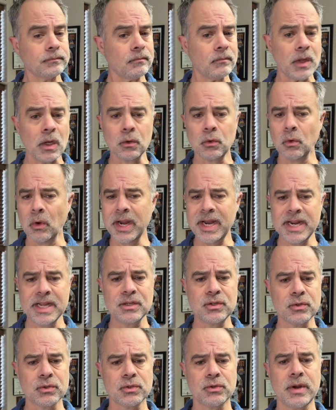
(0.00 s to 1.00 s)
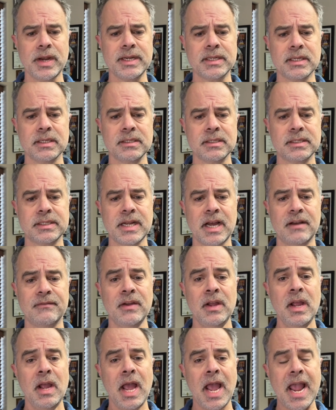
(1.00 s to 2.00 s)
great interest rates and
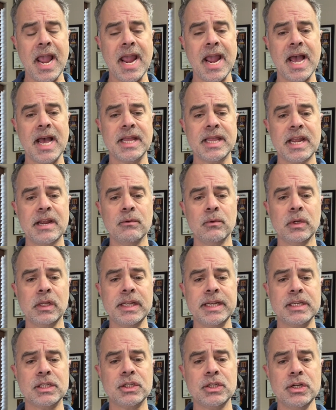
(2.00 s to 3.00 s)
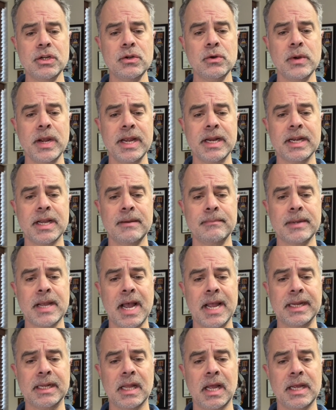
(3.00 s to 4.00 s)
stuff, and they released new income
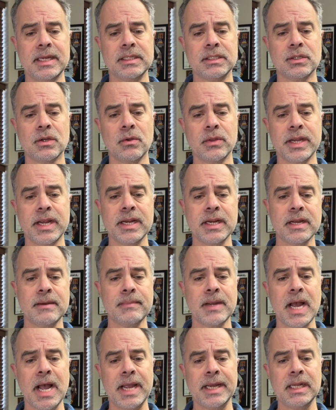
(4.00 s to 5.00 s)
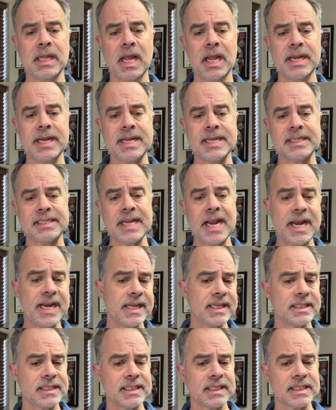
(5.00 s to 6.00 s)
guidelines. So the income guideline is
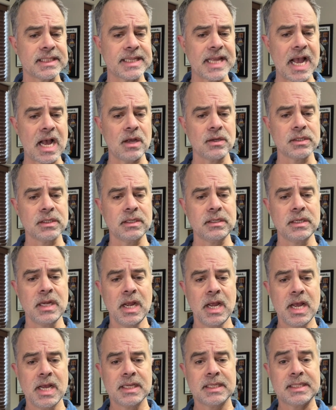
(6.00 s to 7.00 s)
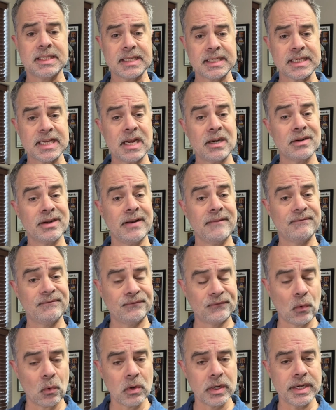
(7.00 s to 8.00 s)

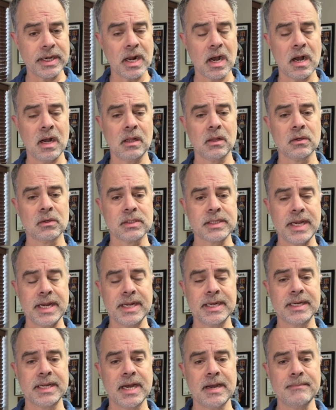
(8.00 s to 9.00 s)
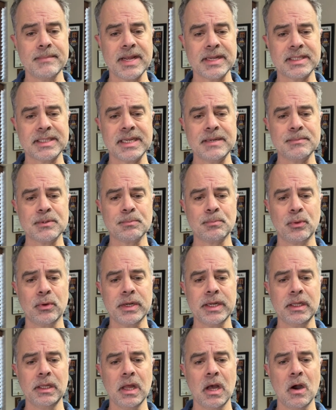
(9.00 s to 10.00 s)
$86,640 income. That seems
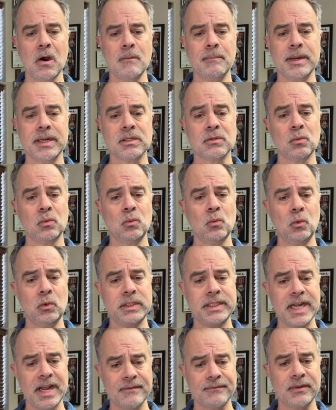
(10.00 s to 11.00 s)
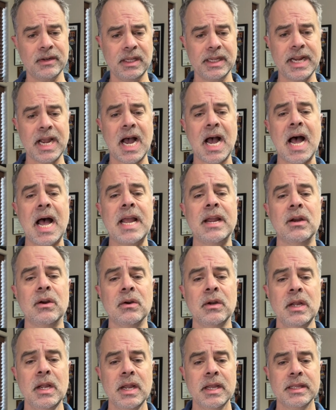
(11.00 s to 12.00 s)
pretty low, but it's definitely
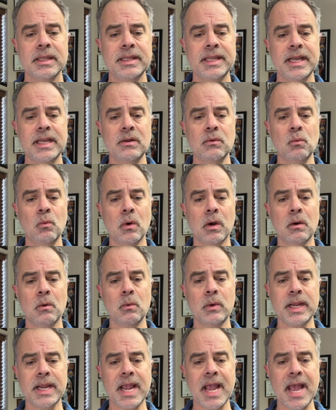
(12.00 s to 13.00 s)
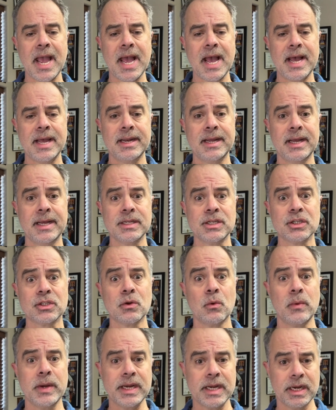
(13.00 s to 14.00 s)
higher than what we had
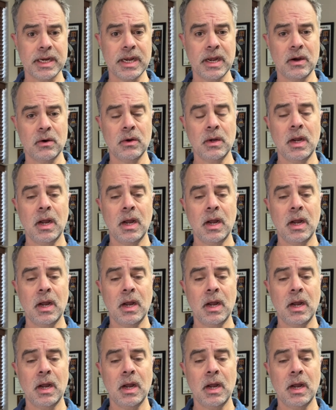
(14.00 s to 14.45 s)
just a week ago.